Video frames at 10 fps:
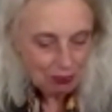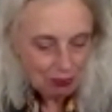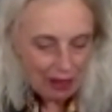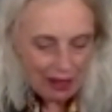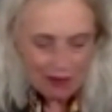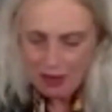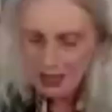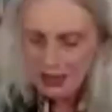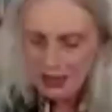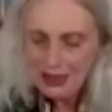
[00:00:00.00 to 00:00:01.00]
And
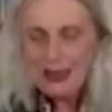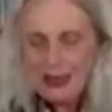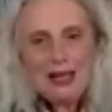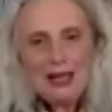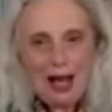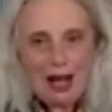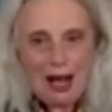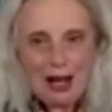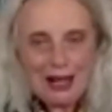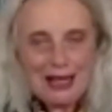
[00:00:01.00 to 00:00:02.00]
then
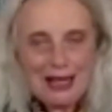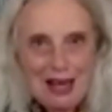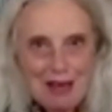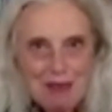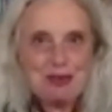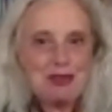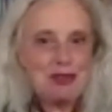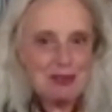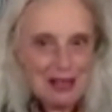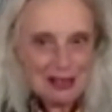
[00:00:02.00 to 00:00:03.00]
I left the
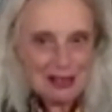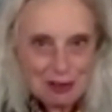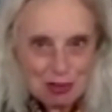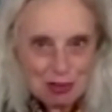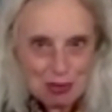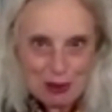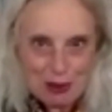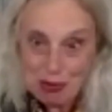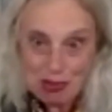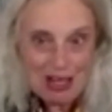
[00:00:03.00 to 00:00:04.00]
Netherlands when I
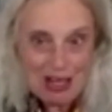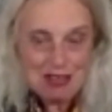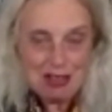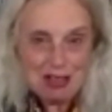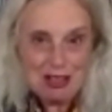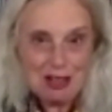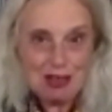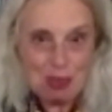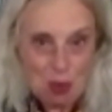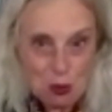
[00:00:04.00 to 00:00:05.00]
was 18 years
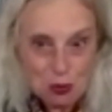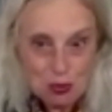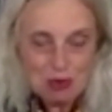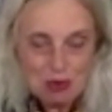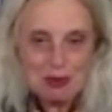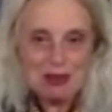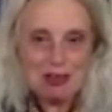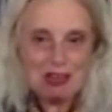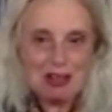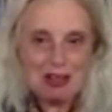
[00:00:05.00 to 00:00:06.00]
old because
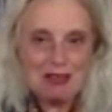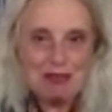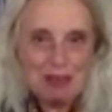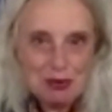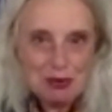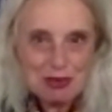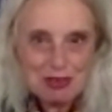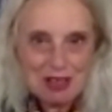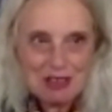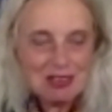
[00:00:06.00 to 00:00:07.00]
I felt
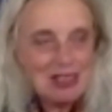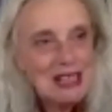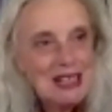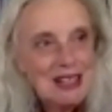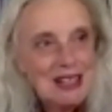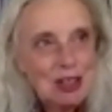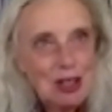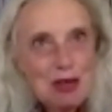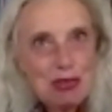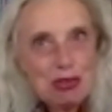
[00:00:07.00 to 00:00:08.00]
that the
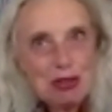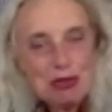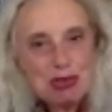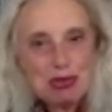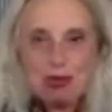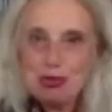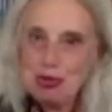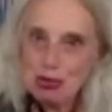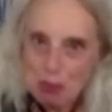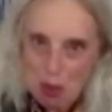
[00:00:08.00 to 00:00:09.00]
country was too
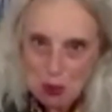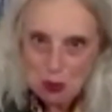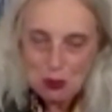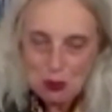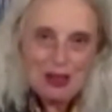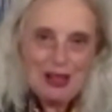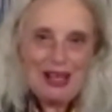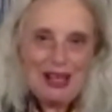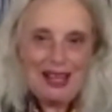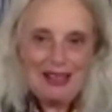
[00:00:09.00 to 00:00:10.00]
small
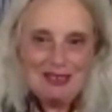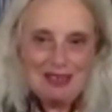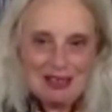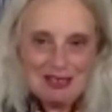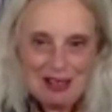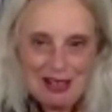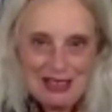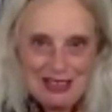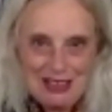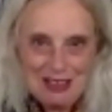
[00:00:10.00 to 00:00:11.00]
and that I
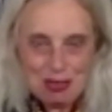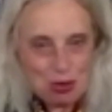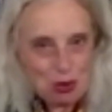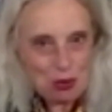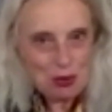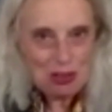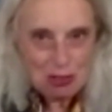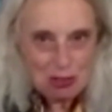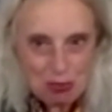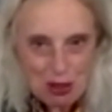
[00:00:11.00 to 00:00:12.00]
needed to go into the
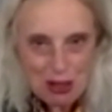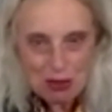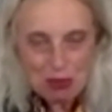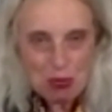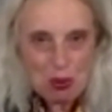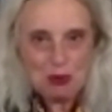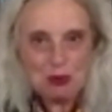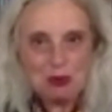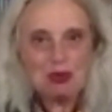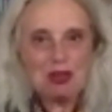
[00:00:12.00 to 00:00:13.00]
wider
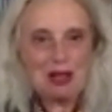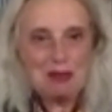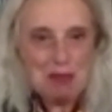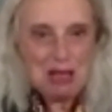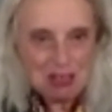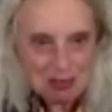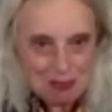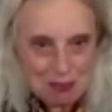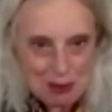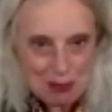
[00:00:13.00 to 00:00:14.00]
world and meet
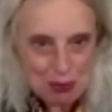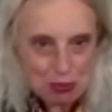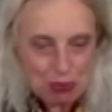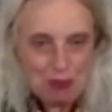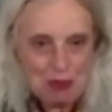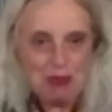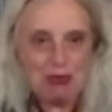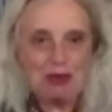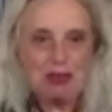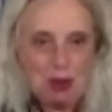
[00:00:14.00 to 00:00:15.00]
people from
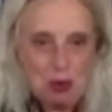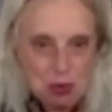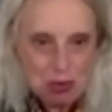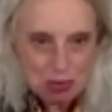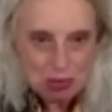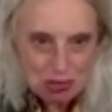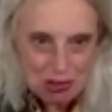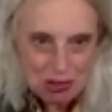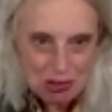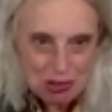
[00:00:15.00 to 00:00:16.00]
different cultures
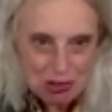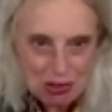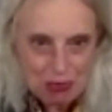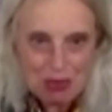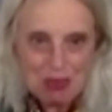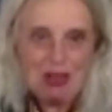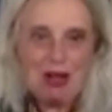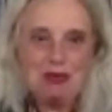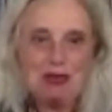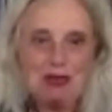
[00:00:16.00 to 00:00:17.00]
and different
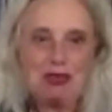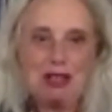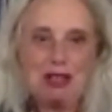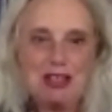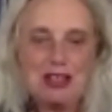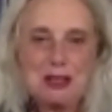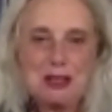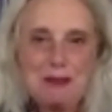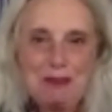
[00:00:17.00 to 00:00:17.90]
countries.